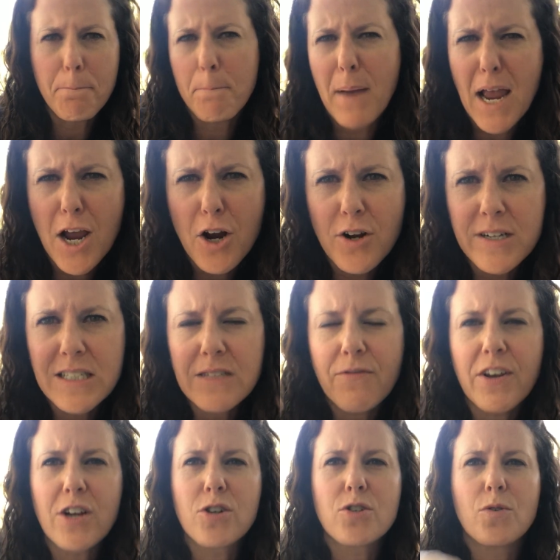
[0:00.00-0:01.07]
bear is
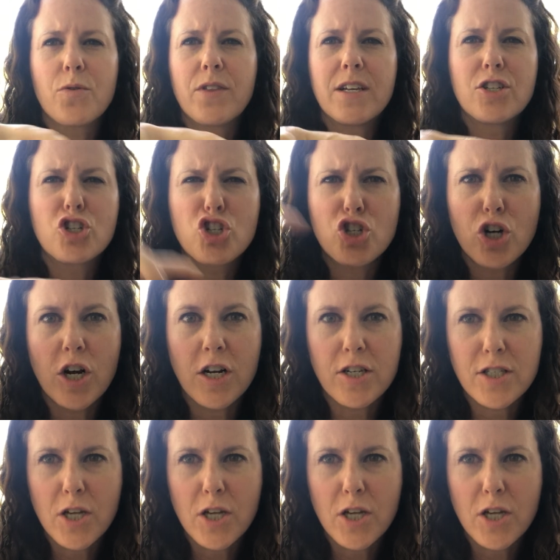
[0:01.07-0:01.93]
fierce, or this shark.